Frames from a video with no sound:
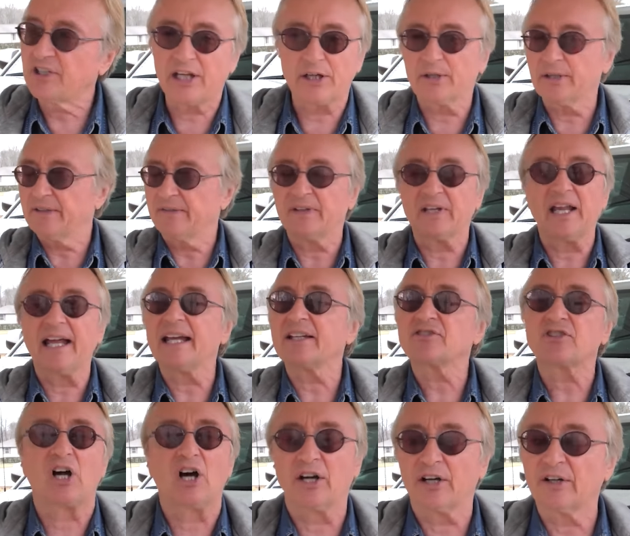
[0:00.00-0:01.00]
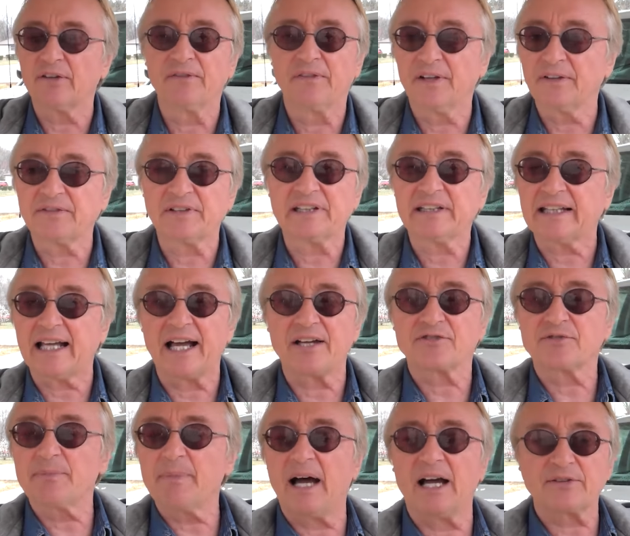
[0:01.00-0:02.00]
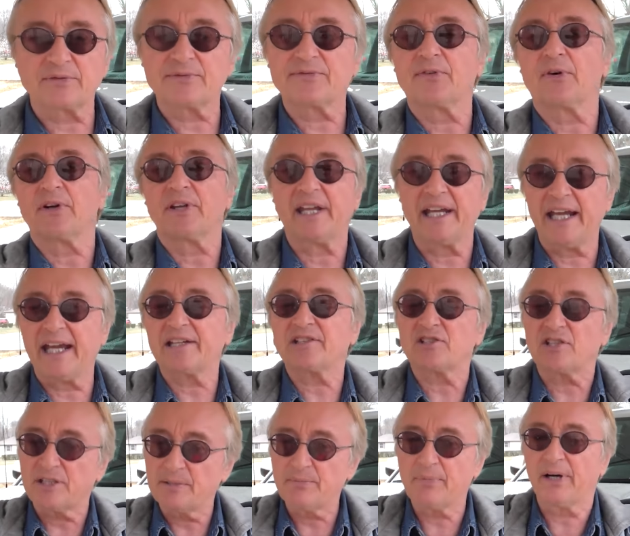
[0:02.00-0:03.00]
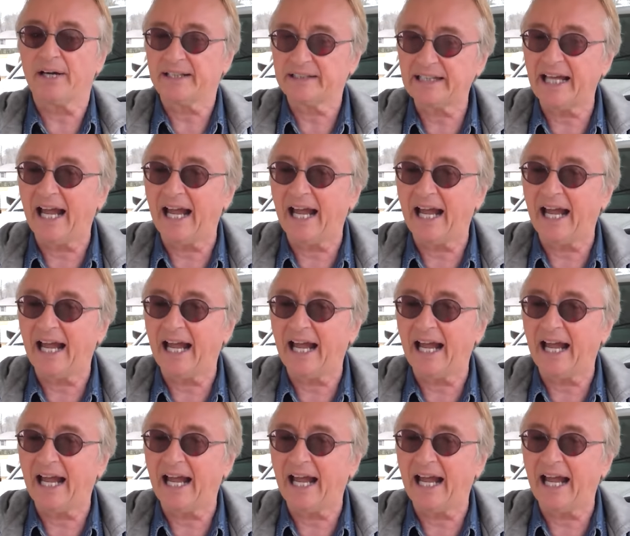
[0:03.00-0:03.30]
they don't even last one hundred fifty thousand miles before they actually break